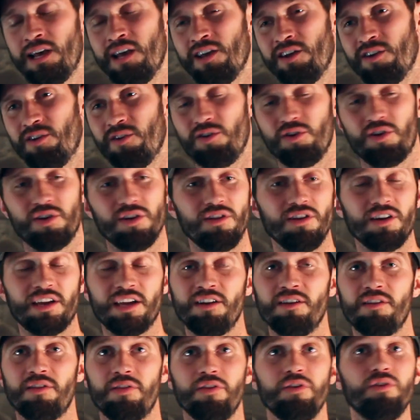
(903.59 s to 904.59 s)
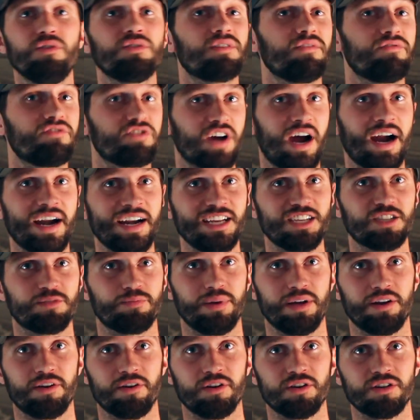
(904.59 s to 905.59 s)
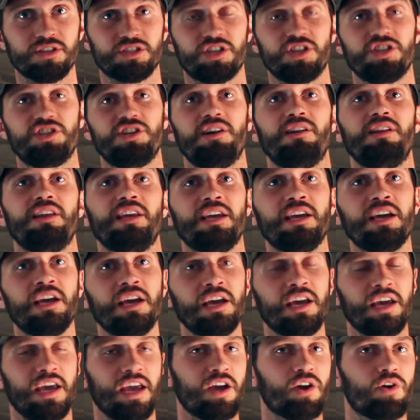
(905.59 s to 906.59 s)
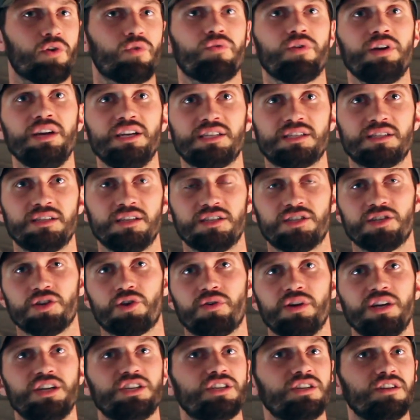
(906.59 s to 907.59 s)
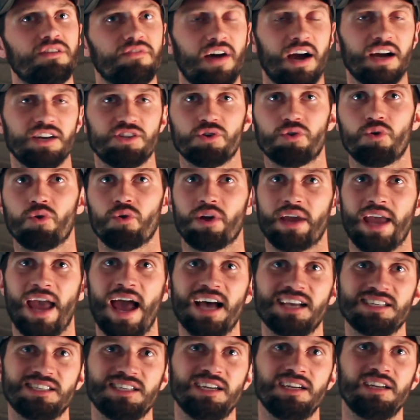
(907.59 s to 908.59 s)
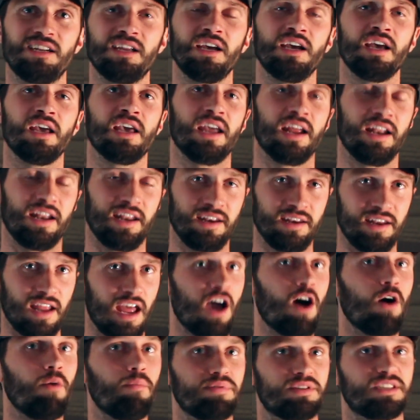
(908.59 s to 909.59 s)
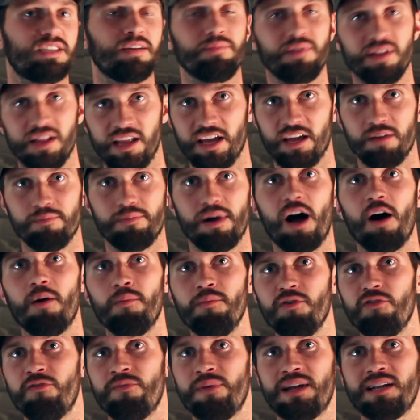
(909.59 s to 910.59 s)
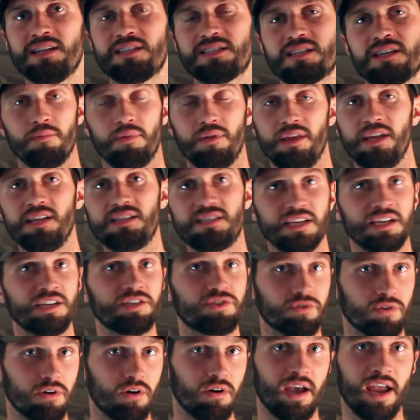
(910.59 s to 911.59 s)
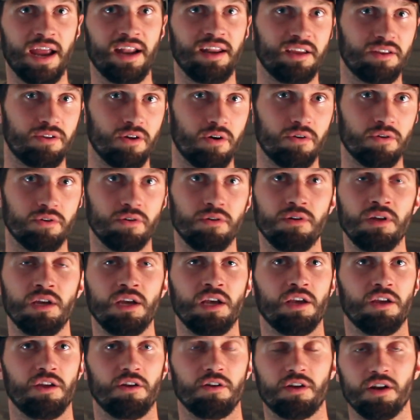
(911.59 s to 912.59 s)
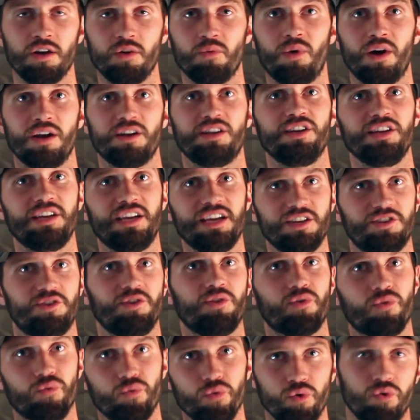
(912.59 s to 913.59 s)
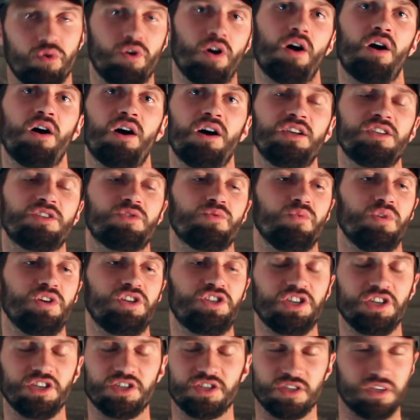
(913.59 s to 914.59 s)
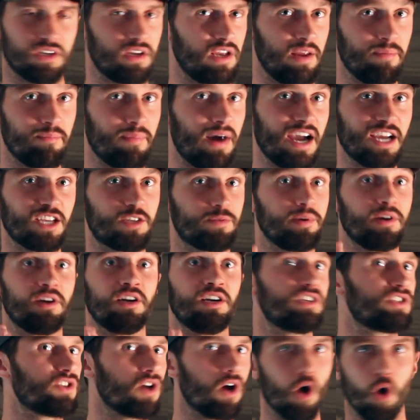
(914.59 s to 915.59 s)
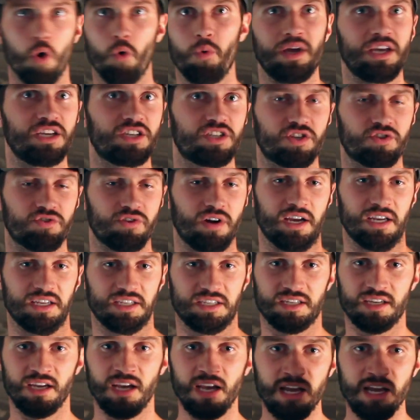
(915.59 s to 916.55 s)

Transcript: You know, you could look into the use of Chinese bitters to generally increase the secretion of hydrochloric acid and help stimulate bowel movements. But these things are all anecdotal. You're going to want to get to the root cause, which is, in my experience, always stress.